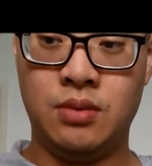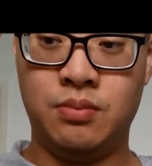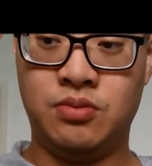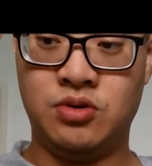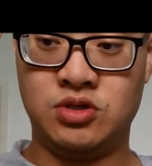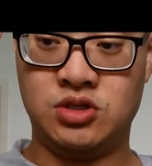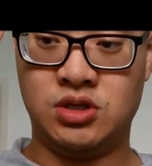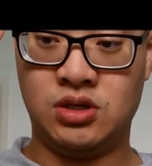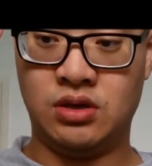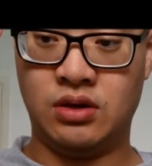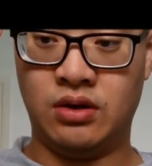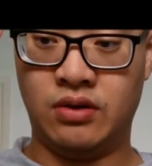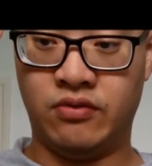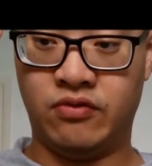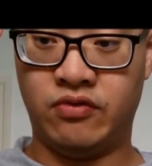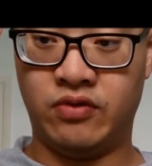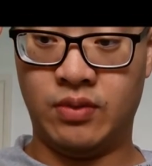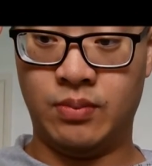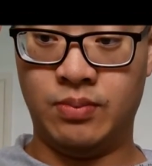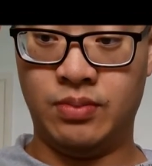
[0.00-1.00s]
pushing
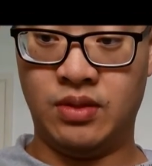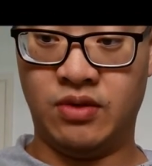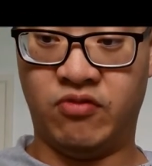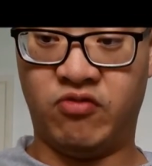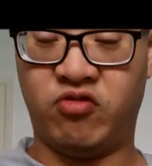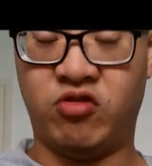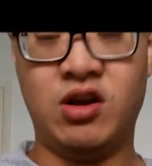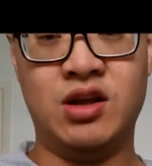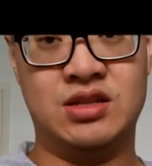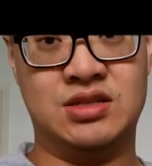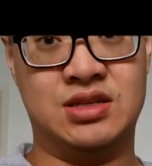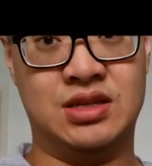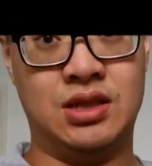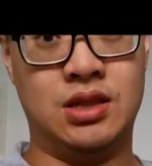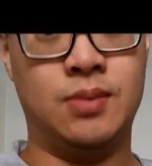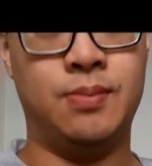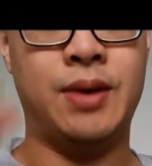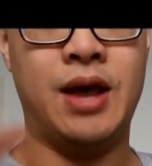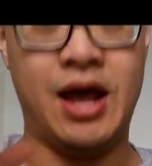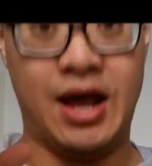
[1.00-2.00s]
from the front
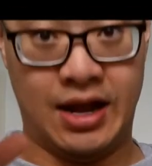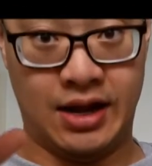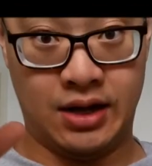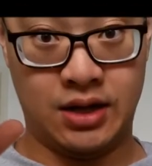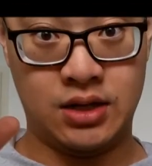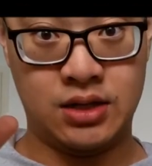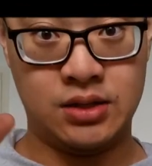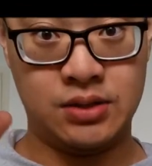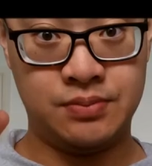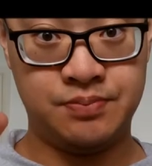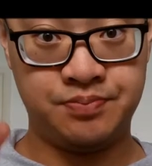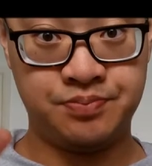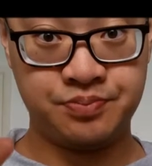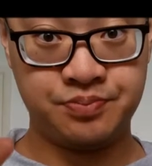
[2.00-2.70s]
and the back.